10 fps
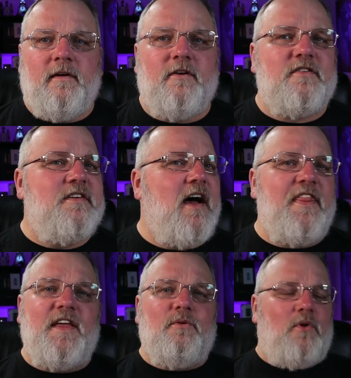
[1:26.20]
There's
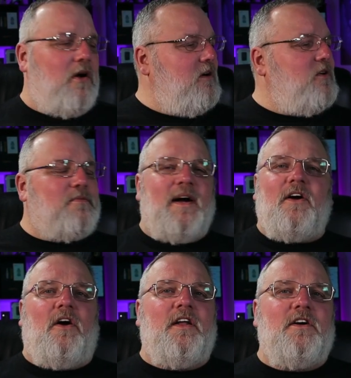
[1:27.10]
nothing wrong with my
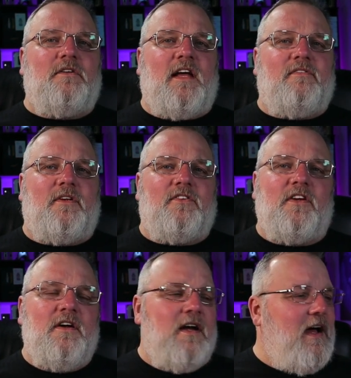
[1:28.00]
audio levels.
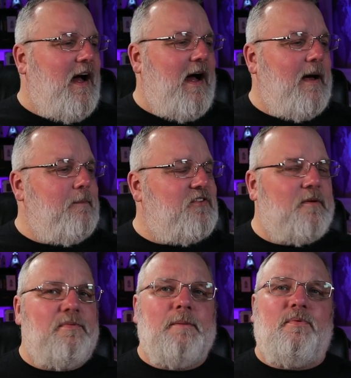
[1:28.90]
I'm
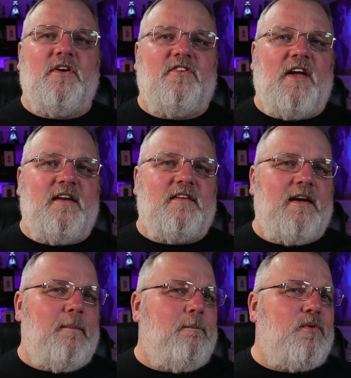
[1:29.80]
simply
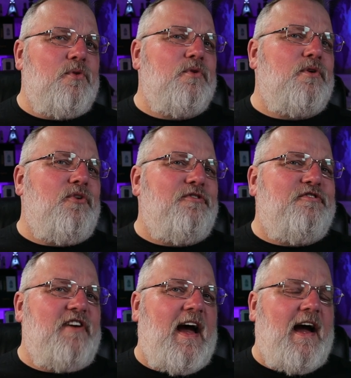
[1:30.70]
presenting brutal
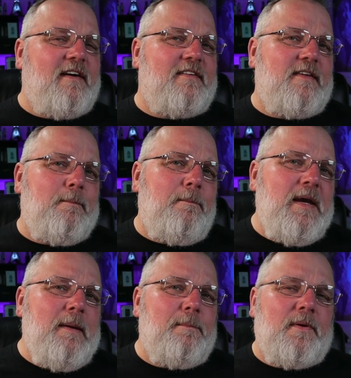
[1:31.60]
facts that
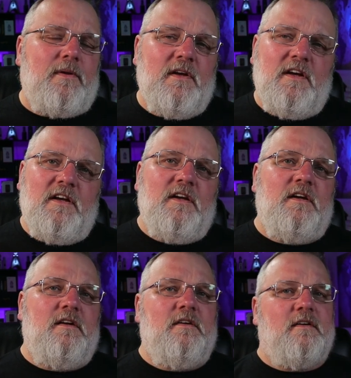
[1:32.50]
people
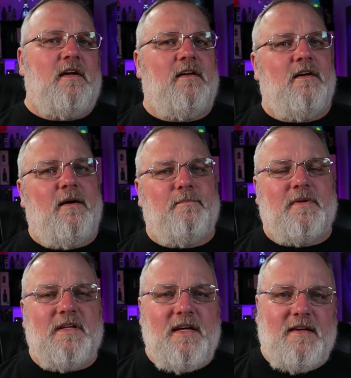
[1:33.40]
cannot
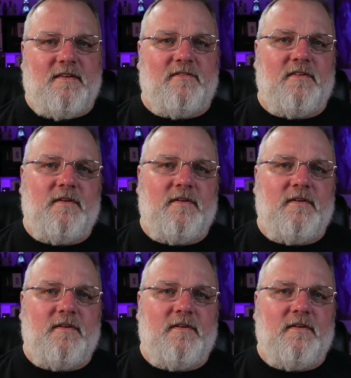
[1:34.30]
believe.